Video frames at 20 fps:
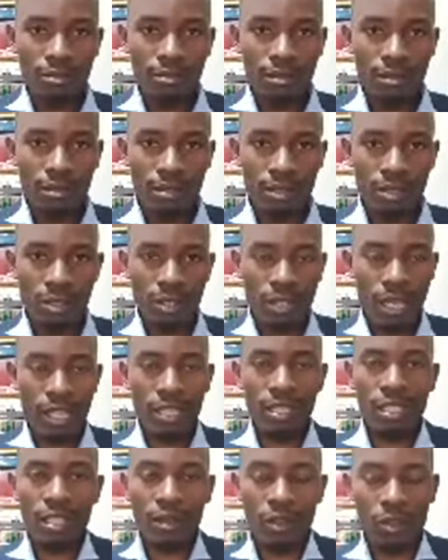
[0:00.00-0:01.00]
so that the
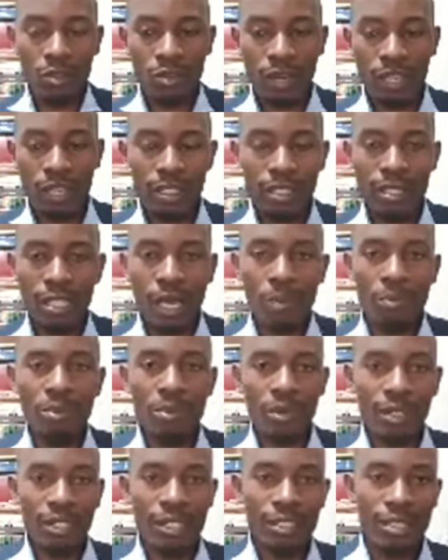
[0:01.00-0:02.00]
contract is
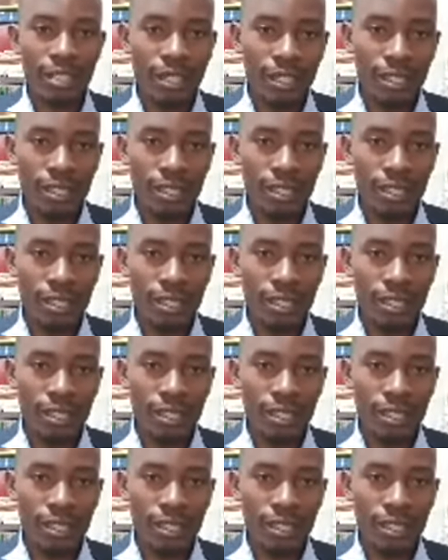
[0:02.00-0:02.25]
abrogated.